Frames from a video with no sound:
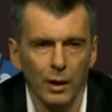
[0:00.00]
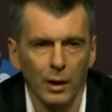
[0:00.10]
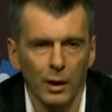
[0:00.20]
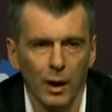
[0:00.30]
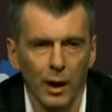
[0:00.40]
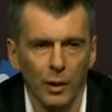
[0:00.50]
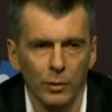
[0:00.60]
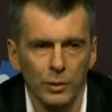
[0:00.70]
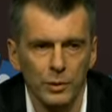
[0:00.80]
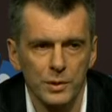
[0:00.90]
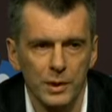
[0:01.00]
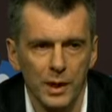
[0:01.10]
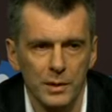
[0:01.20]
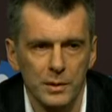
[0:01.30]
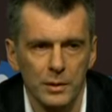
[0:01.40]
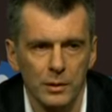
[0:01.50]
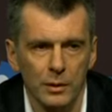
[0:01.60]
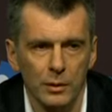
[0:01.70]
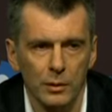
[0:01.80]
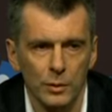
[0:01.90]
Uh, I want to stress
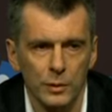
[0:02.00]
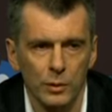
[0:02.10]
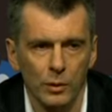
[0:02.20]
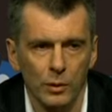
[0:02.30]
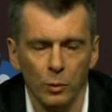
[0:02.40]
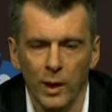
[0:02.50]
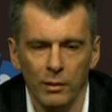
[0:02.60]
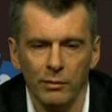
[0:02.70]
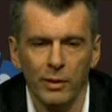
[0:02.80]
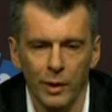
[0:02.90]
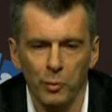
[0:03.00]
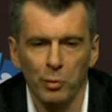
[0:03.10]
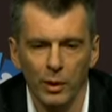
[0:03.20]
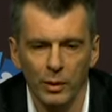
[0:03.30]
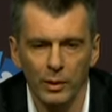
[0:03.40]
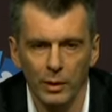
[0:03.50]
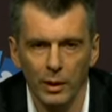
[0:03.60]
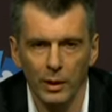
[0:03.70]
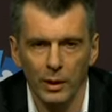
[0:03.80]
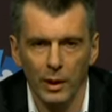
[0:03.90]
uh, also one very
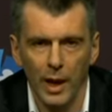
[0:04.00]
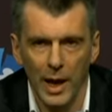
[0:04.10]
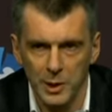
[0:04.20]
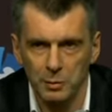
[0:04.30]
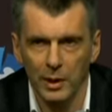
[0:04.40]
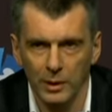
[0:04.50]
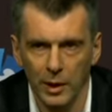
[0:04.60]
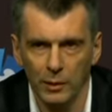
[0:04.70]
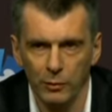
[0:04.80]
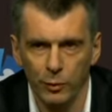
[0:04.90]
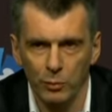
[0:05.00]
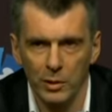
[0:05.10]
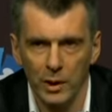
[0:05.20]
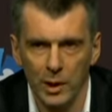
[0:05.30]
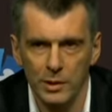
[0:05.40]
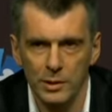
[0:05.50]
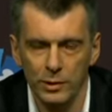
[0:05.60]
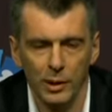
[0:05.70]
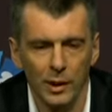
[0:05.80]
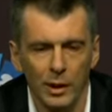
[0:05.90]
important aspect, and for me
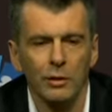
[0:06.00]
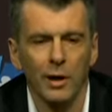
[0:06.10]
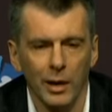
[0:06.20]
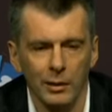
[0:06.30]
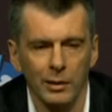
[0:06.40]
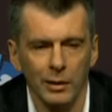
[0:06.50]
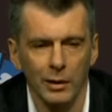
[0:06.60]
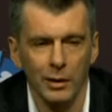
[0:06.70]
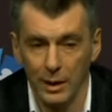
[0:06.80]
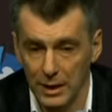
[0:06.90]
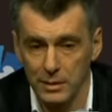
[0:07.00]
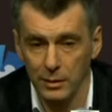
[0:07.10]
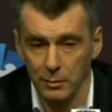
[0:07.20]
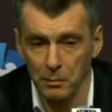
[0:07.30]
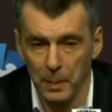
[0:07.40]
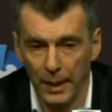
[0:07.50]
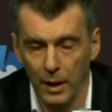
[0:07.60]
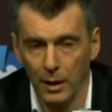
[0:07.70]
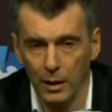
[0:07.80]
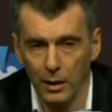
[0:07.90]
it's really a great lesson.
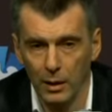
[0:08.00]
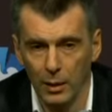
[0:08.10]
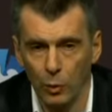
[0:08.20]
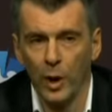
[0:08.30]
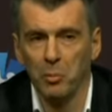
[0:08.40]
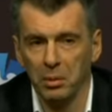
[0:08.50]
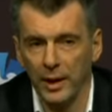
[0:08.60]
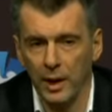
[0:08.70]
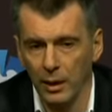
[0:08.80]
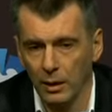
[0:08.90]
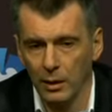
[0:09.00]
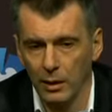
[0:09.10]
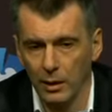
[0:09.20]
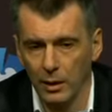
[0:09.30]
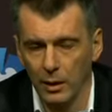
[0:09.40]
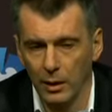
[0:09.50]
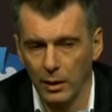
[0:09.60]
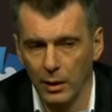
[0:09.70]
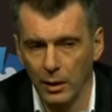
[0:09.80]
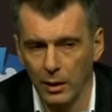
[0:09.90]
We're playing
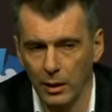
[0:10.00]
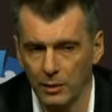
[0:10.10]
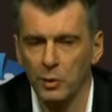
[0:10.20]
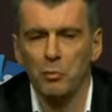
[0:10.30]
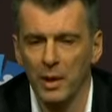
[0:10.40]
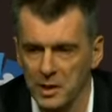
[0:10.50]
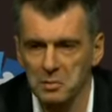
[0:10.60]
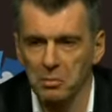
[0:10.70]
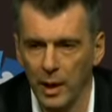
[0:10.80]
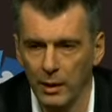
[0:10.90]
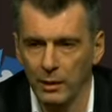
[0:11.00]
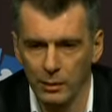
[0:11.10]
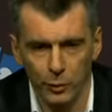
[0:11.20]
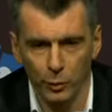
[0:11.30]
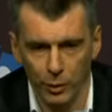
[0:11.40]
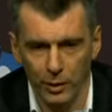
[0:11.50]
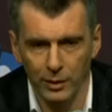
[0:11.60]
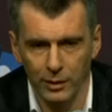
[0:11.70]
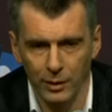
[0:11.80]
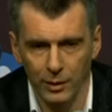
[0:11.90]
in the best market in the
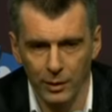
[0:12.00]
world.